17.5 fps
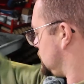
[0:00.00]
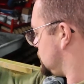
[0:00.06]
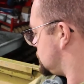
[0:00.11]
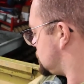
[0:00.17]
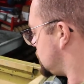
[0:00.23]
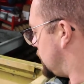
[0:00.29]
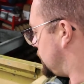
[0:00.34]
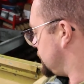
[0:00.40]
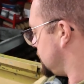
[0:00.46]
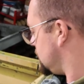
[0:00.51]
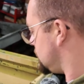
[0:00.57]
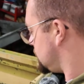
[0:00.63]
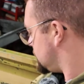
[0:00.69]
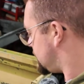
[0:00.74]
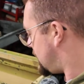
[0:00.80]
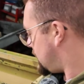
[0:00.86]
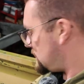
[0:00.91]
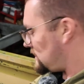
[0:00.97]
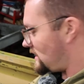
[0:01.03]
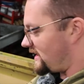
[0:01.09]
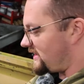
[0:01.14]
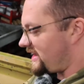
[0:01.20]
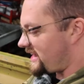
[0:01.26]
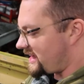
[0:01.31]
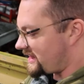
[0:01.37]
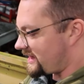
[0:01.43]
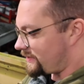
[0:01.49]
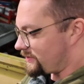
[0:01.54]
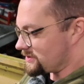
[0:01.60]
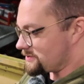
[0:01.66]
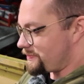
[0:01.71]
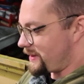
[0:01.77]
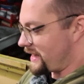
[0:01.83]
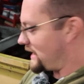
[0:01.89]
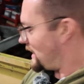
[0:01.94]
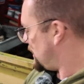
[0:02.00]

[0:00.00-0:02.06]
So that there, that one's bent